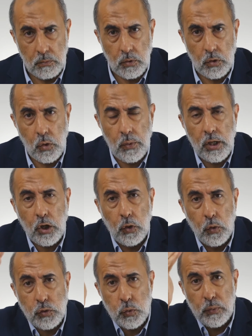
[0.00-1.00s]
going
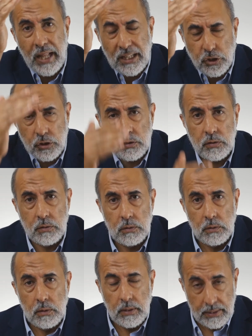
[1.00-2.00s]
close to Najd
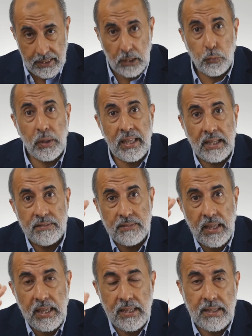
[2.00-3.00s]
that we can
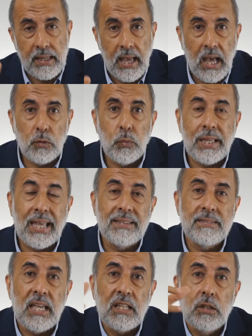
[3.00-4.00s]
take, and we can
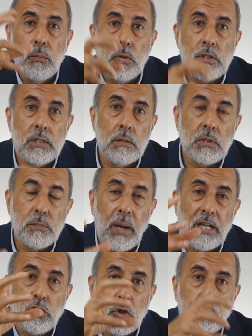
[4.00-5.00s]
take the Muslims
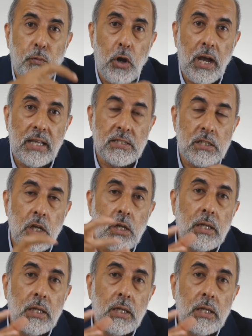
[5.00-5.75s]
by surprise,